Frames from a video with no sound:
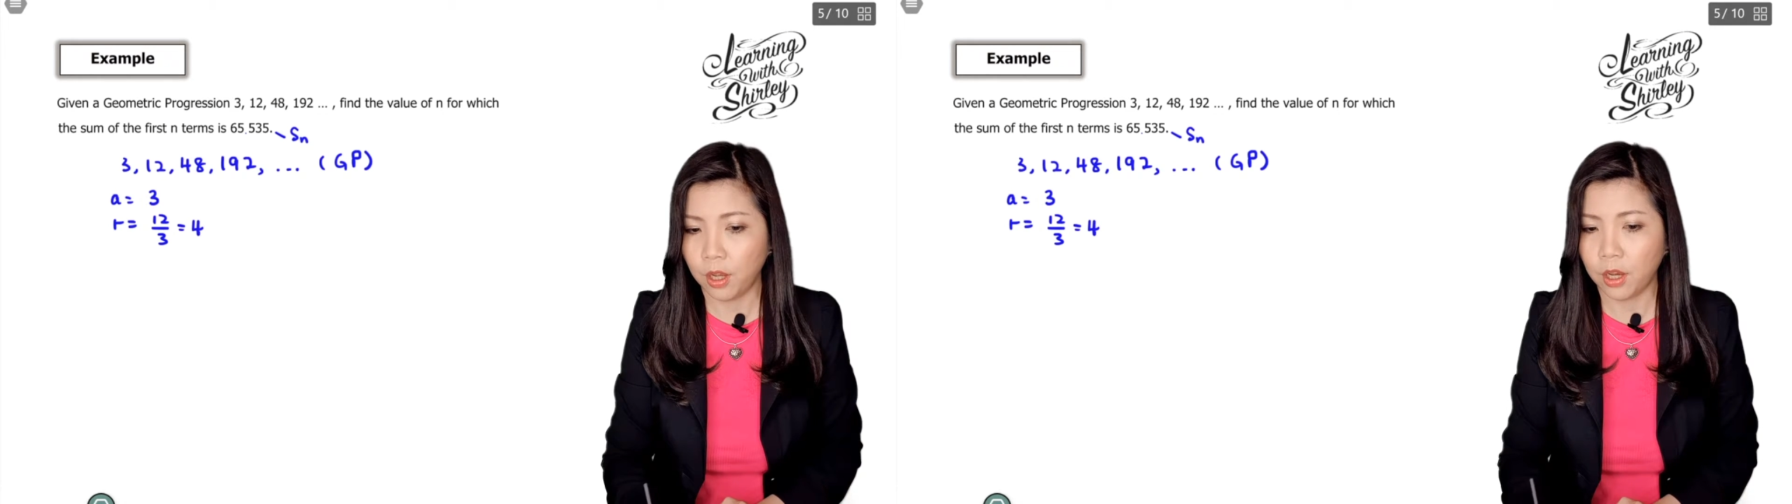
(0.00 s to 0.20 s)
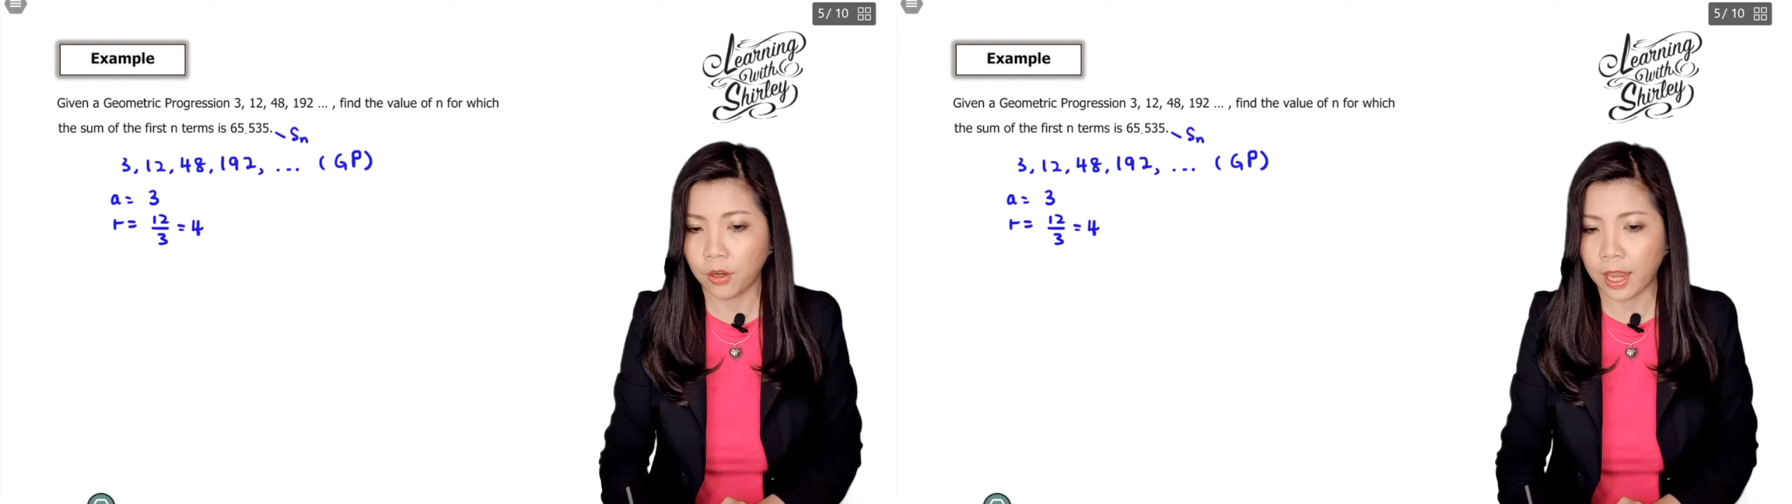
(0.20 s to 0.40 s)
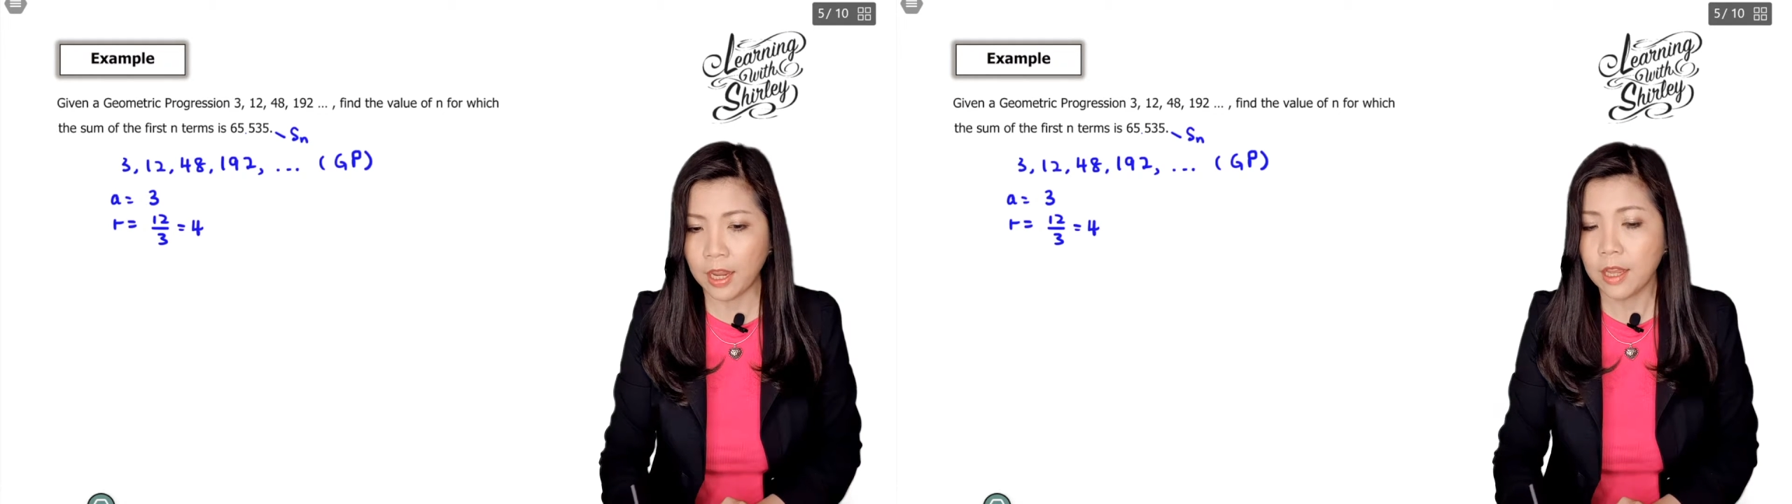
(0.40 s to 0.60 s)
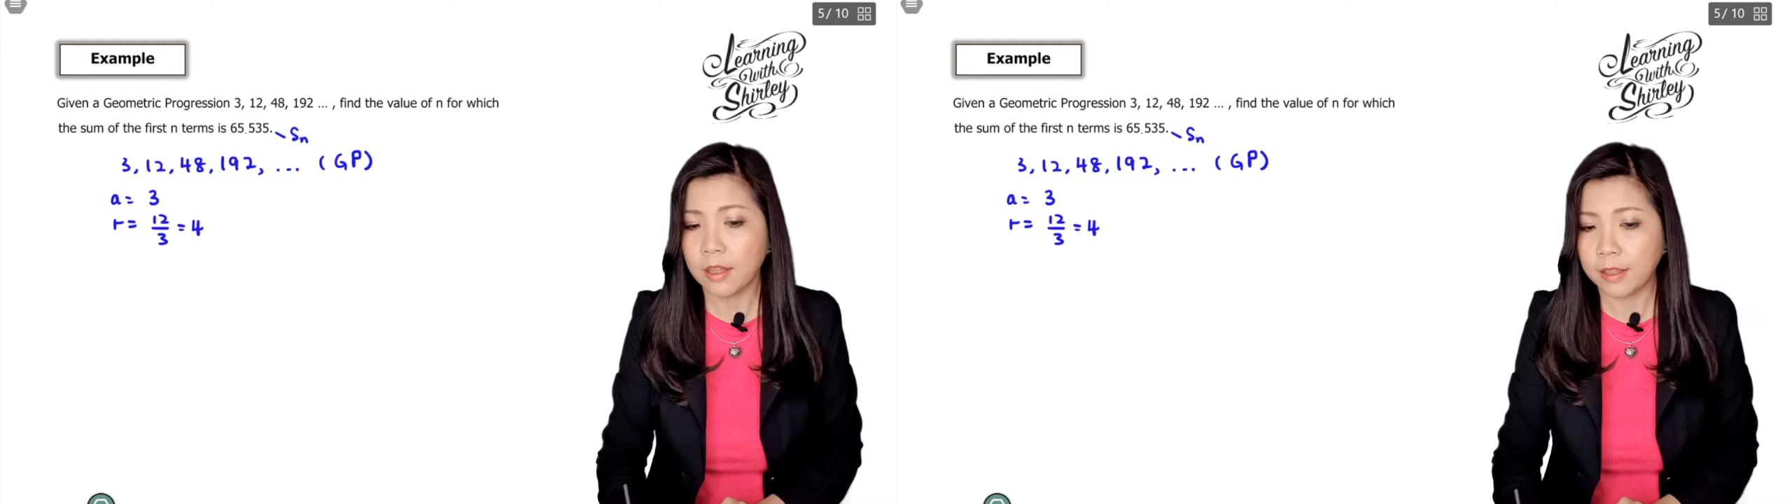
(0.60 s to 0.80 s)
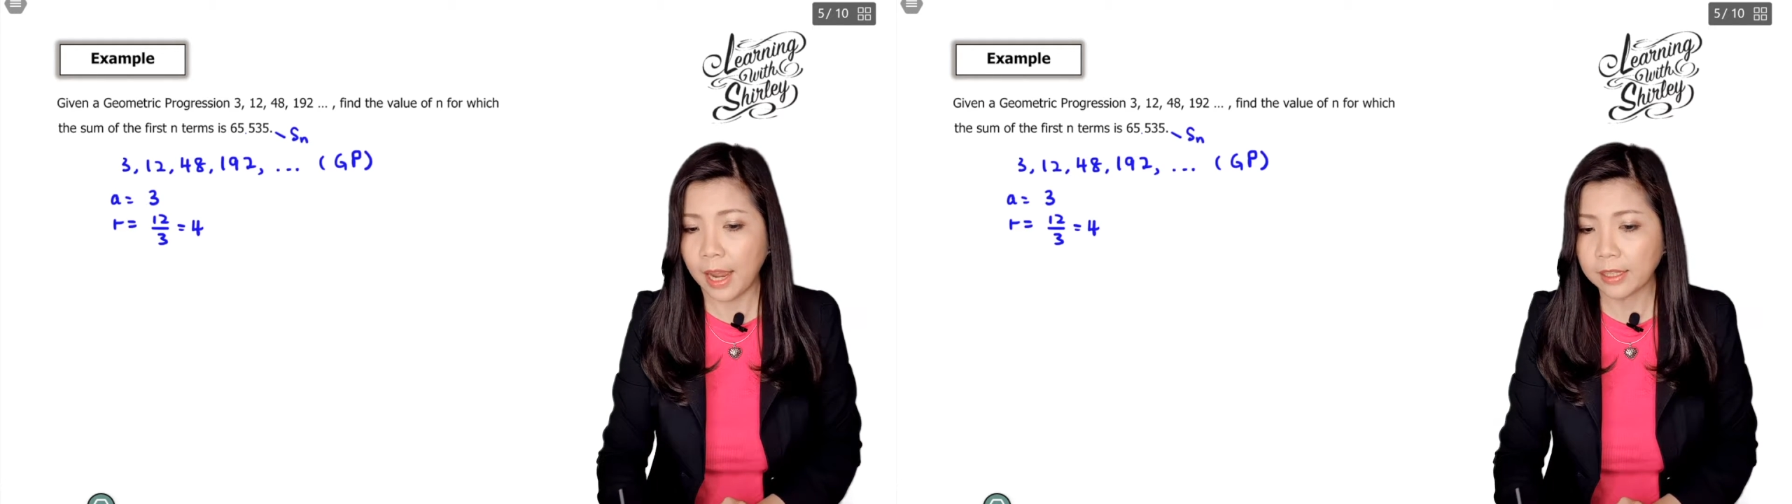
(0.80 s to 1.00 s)
Okay,
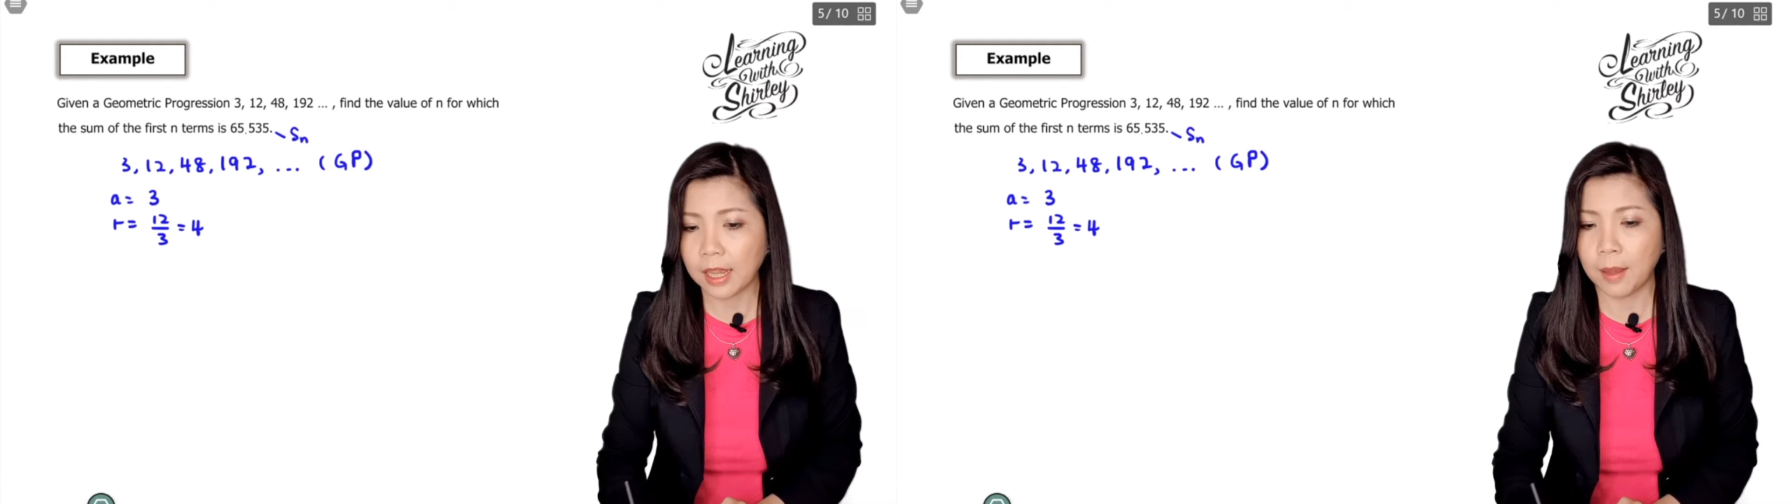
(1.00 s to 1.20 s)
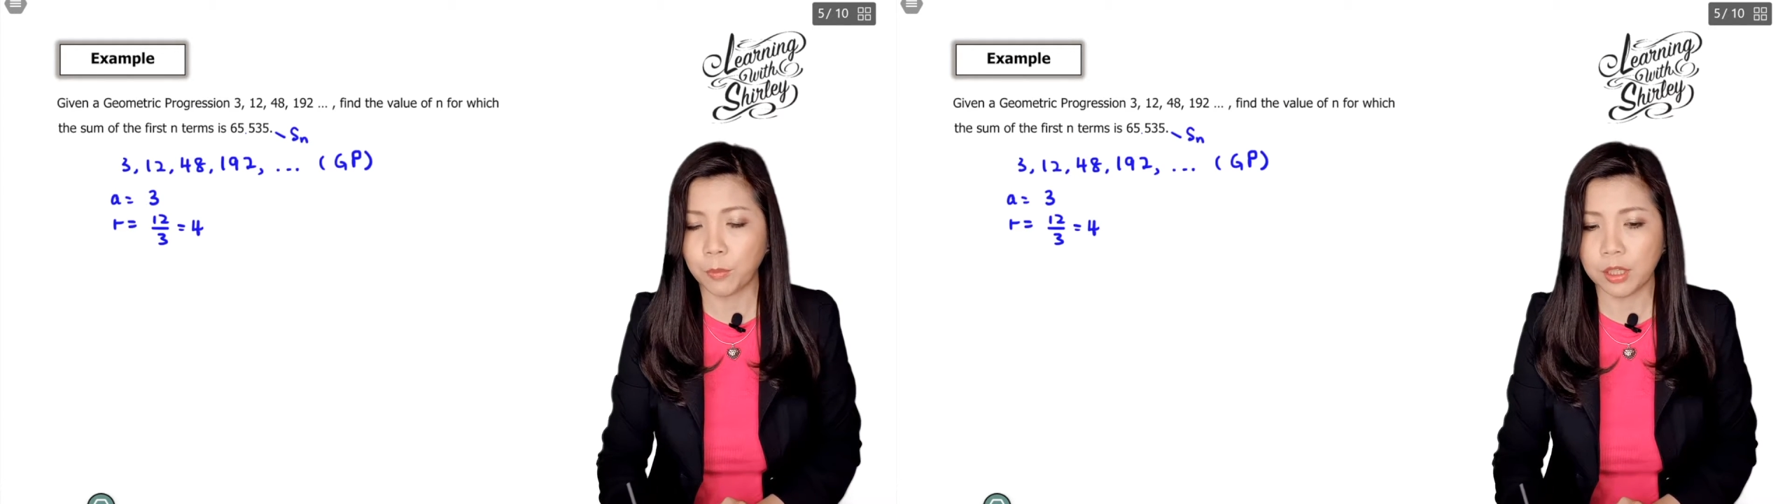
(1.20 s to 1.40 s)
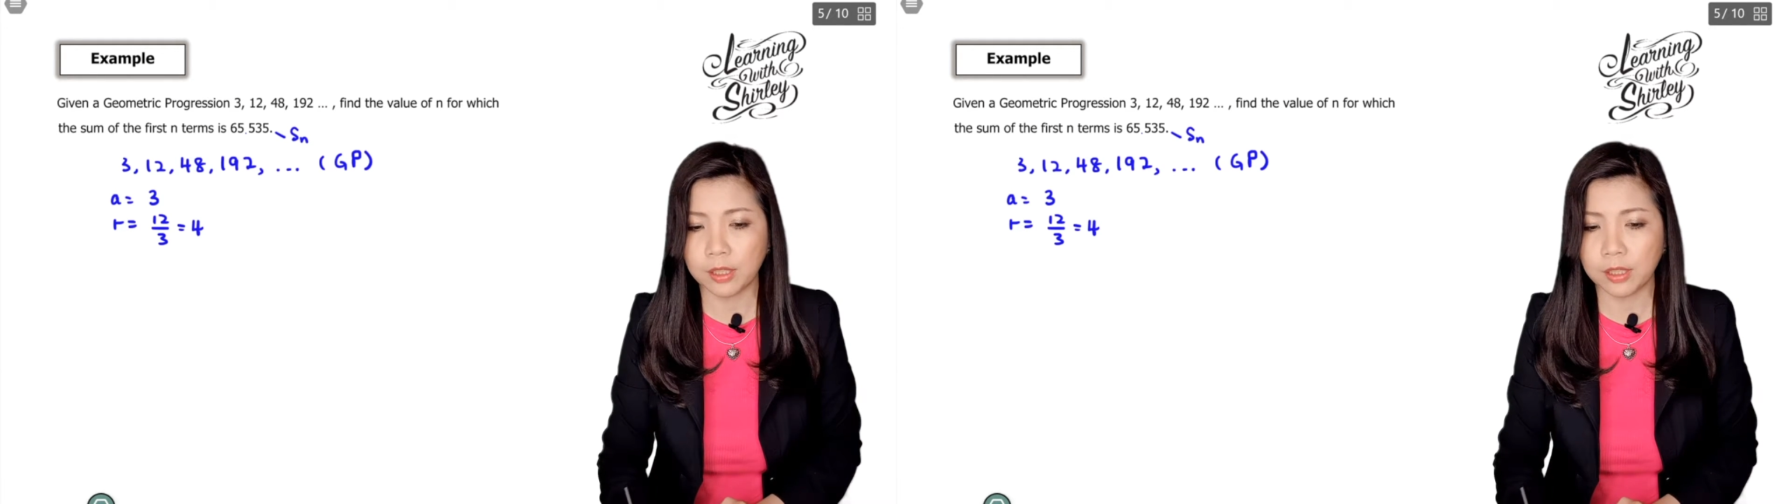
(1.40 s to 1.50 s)
next I'm going